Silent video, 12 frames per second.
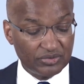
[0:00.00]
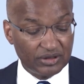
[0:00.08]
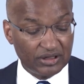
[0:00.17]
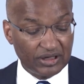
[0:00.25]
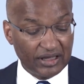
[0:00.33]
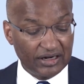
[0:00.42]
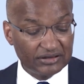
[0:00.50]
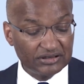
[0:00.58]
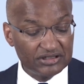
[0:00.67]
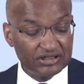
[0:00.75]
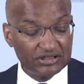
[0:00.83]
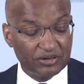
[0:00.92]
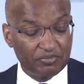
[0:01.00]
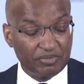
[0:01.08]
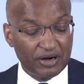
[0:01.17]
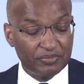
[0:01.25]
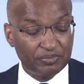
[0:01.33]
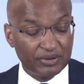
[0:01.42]
electricity and
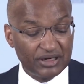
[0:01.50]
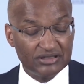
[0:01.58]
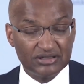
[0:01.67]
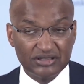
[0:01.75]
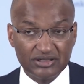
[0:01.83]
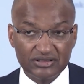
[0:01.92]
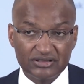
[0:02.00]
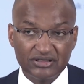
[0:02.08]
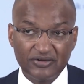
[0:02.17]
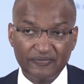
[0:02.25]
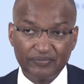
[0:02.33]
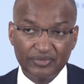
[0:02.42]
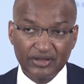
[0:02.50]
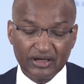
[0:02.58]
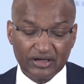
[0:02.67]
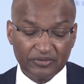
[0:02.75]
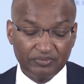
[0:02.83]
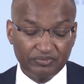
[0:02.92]
pump prices
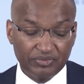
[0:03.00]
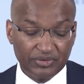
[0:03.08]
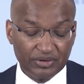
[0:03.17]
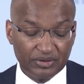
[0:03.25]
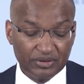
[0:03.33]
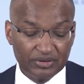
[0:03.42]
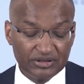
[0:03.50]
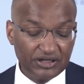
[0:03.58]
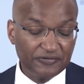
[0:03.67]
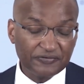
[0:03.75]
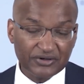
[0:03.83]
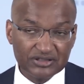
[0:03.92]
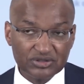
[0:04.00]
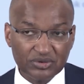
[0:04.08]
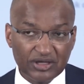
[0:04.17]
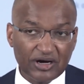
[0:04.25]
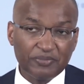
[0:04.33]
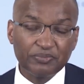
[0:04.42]
difference with
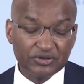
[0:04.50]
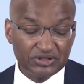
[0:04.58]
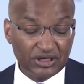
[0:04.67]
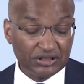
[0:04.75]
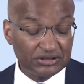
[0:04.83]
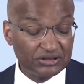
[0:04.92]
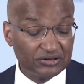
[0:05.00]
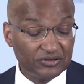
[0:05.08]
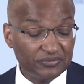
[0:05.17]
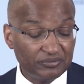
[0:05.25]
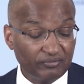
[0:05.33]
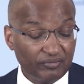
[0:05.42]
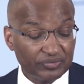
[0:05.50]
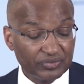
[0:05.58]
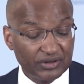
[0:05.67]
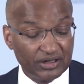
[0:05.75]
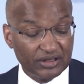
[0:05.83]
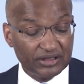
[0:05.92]
our projection,
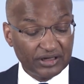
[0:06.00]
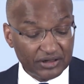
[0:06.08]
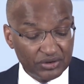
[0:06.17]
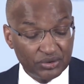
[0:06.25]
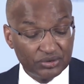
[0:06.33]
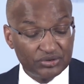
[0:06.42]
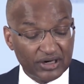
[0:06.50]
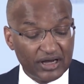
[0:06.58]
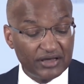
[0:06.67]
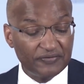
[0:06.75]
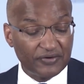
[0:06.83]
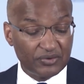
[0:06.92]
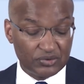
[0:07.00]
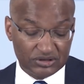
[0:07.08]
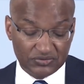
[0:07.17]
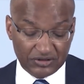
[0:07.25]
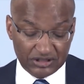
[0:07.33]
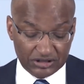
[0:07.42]
the real driver was
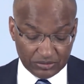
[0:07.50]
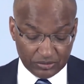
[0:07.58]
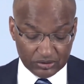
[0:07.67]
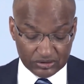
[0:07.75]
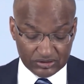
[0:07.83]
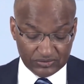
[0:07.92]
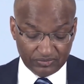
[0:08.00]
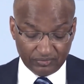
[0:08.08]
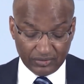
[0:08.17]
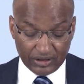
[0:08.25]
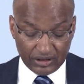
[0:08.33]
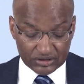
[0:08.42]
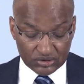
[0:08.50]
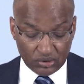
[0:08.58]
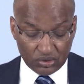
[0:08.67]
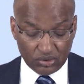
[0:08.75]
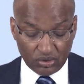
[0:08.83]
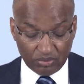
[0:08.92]
vegetables.
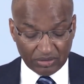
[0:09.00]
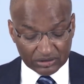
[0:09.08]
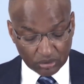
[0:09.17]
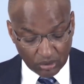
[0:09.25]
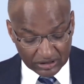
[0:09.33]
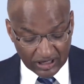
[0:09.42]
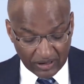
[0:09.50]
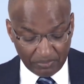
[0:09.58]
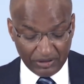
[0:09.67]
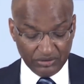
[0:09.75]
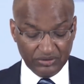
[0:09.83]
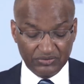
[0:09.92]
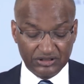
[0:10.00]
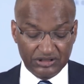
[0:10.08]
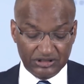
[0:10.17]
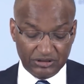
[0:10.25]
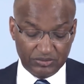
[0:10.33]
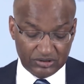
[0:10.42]
So, but what happened with
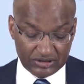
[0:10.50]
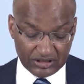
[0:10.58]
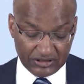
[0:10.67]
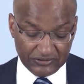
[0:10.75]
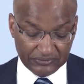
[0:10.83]
vegetables then?